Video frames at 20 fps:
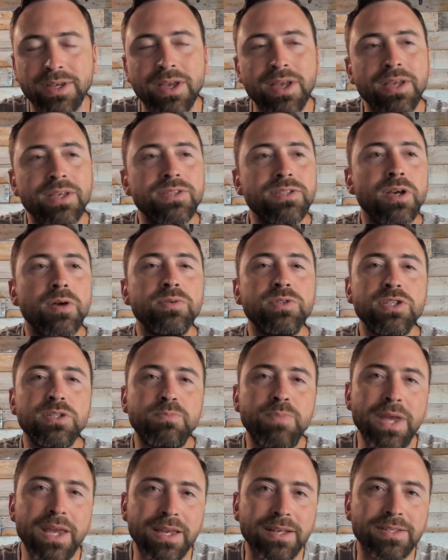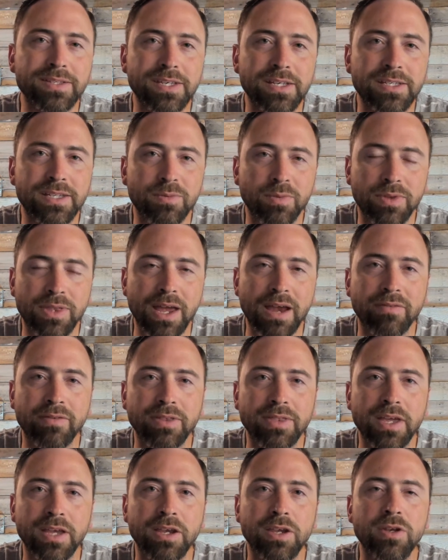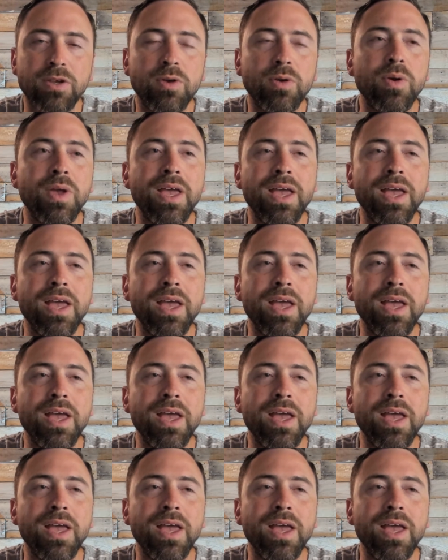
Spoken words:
So just be consistent with everything you do.